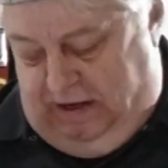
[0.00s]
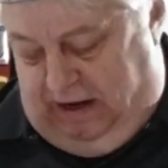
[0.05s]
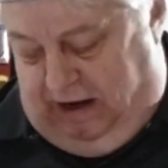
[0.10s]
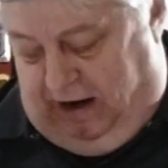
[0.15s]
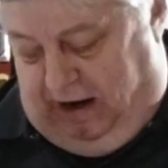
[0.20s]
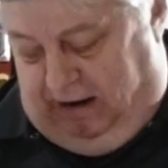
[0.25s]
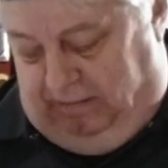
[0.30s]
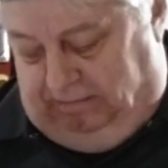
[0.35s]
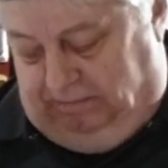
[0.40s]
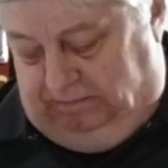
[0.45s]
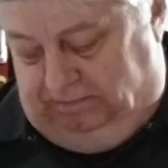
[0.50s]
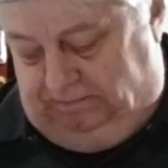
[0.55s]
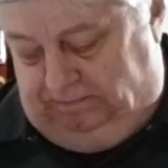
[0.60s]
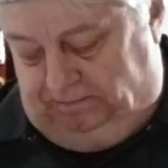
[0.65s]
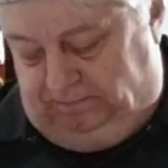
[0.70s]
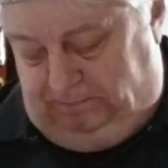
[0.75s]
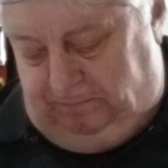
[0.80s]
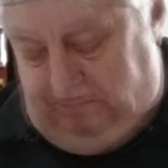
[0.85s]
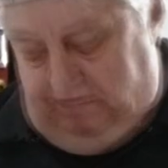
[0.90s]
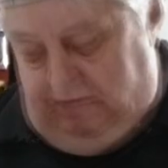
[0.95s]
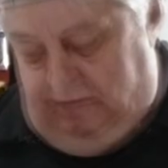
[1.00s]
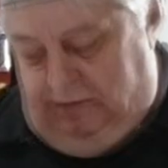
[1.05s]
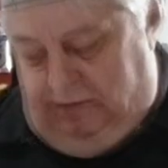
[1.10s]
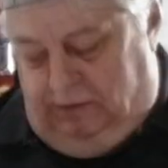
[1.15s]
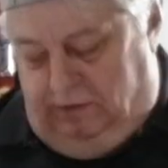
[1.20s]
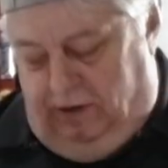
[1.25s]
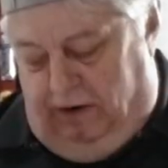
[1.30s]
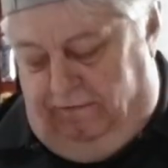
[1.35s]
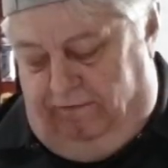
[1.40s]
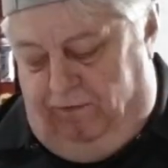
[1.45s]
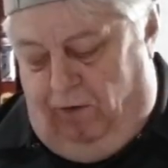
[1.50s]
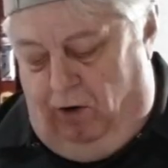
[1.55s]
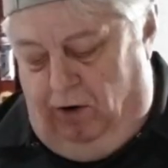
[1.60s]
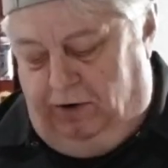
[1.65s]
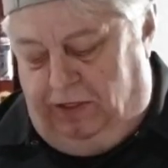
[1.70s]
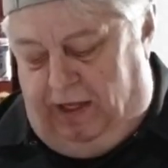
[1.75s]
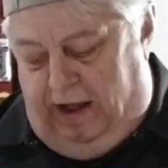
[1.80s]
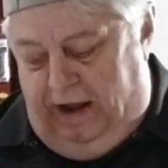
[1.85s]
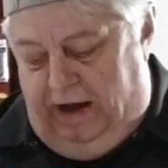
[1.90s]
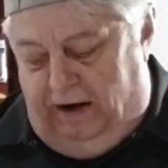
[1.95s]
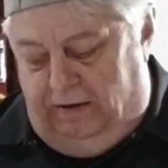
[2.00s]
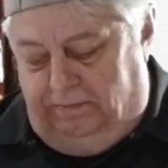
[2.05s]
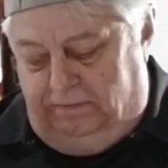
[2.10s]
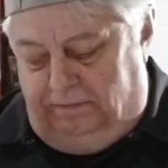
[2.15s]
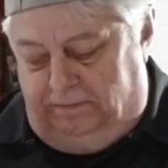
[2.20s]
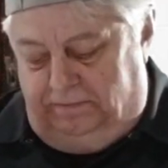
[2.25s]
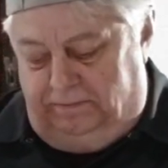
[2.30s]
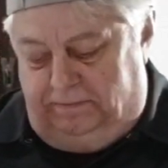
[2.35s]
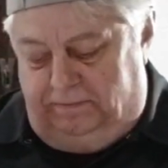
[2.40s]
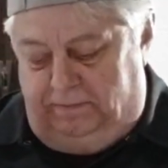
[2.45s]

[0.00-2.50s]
Um, so the fourth item